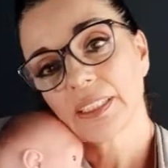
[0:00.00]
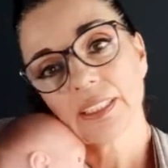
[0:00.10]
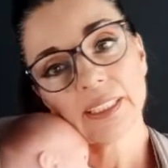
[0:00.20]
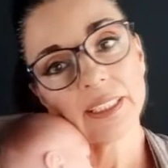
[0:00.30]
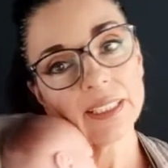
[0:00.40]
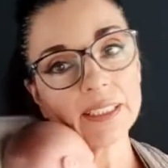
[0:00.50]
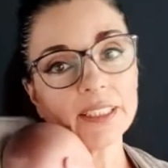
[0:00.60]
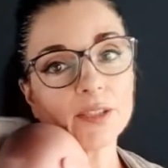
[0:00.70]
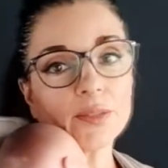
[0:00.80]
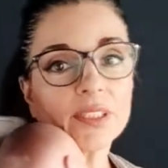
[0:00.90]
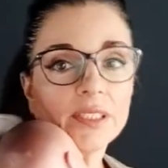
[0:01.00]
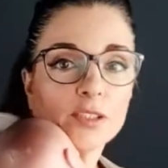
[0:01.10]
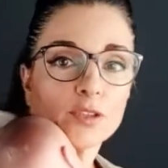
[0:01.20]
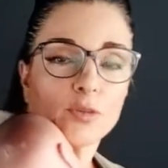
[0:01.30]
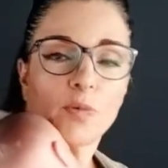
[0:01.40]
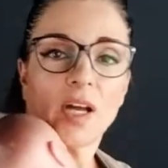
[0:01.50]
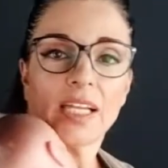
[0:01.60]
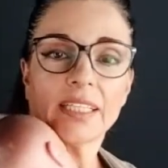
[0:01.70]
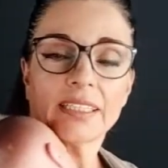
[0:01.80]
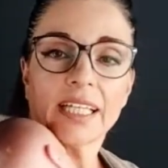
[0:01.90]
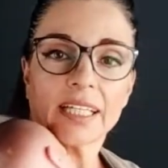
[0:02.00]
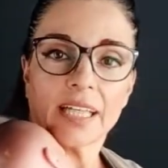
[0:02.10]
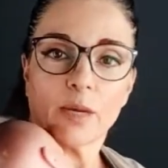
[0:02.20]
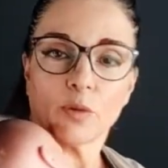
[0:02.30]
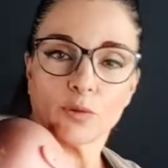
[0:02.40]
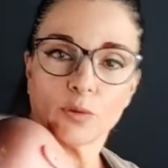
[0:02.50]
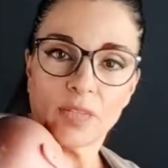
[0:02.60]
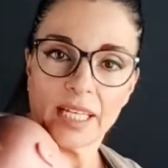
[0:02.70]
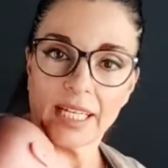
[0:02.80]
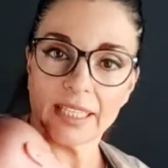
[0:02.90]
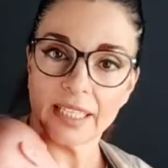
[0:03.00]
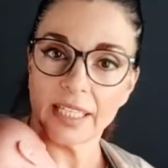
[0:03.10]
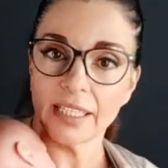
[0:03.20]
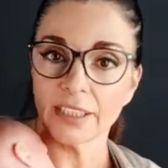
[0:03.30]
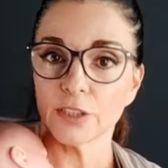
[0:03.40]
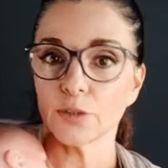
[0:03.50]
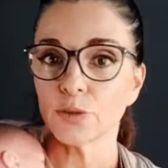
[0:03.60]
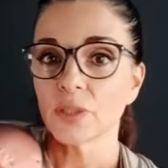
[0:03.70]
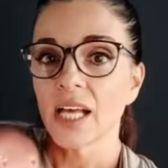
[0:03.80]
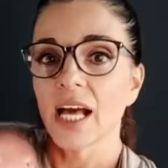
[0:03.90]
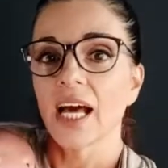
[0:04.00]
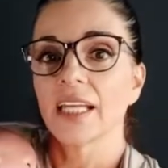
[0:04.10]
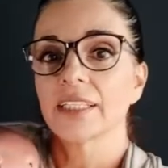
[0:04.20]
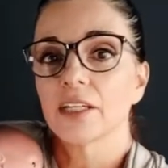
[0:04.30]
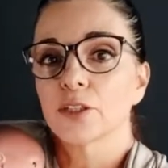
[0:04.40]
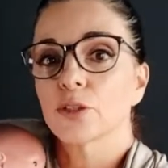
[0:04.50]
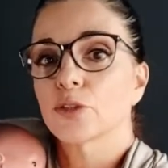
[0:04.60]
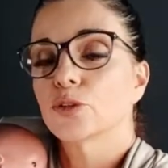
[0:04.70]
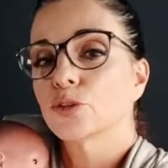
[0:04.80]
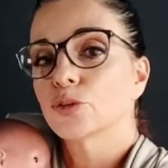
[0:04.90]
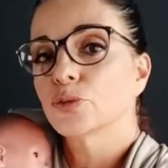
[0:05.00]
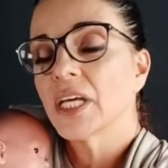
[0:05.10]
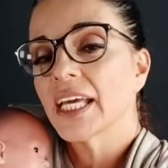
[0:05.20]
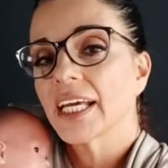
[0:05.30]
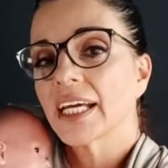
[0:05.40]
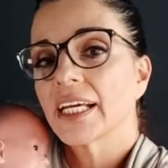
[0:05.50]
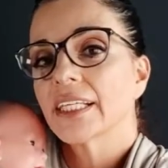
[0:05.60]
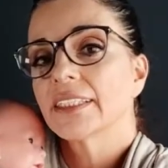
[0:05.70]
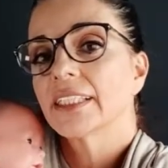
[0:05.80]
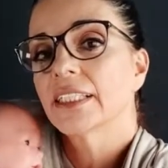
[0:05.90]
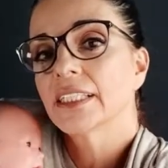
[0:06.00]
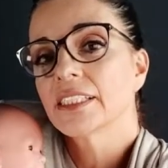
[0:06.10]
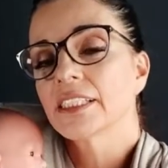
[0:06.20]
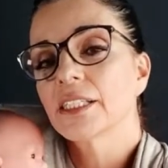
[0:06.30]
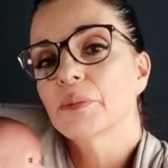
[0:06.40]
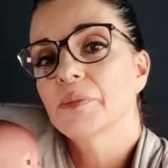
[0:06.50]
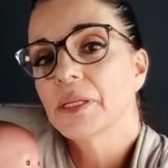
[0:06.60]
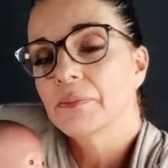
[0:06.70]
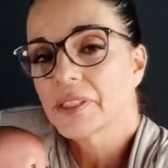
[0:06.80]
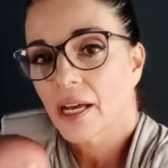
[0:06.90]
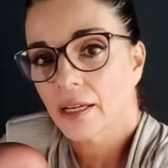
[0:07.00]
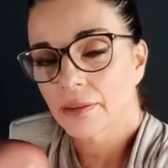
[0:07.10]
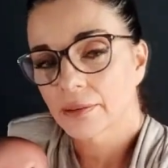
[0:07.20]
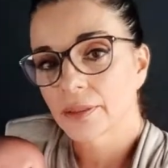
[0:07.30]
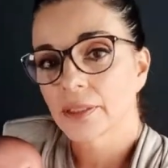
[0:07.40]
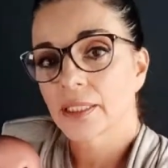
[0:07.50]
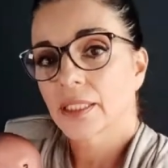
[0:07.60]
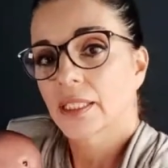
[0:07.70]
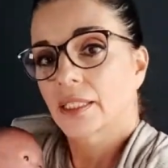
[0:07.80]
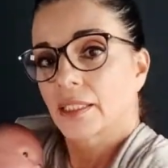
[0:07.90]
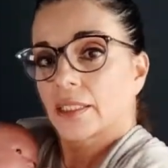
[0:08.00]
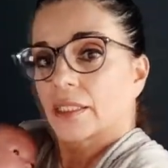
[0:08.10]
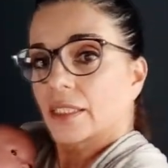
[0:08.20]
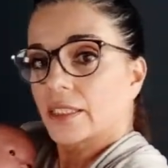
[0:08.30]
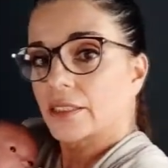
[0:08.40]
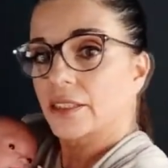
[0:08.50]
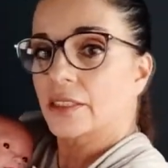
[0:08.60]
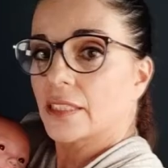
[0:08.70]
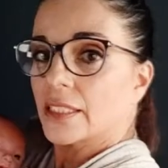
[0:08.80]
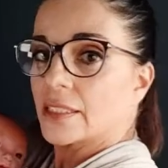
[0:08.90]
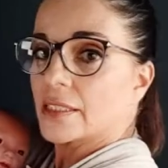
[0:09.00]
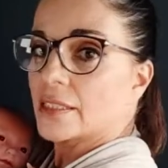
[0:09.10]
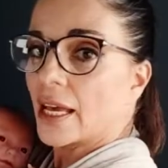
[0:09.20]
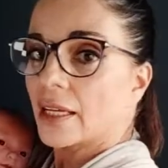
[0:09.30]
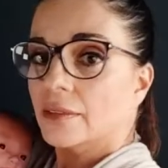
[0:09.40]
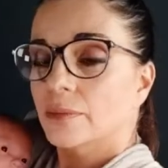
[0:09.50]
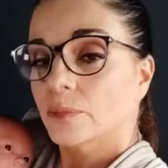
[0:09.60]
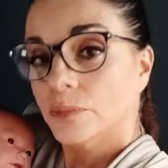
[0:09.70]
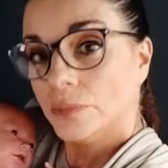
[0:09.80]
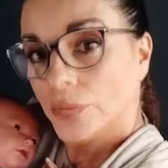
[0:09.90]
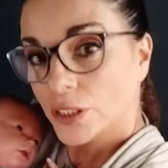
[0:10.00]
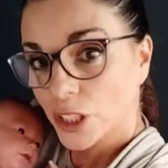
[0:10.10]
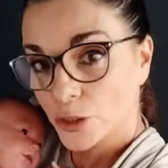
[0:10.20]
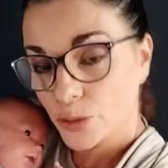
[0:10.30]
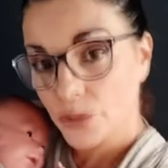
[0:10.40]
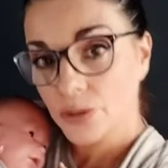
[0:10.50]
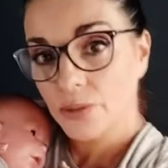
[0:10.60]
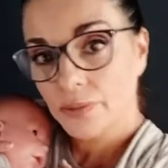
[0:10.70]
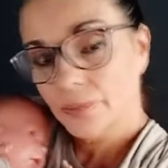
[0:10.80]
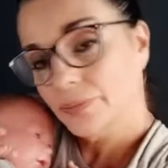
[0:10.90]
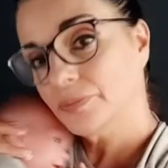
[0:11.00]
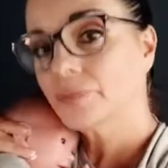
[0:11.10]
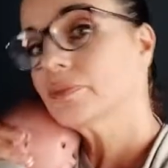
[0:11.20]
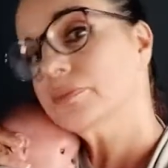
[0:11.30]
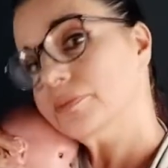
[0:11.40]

Here too, I can reach behind my back and spread the fabric, reach to baby's knee pits, and see if baby is well positioned. And, if necessary, I adjust again.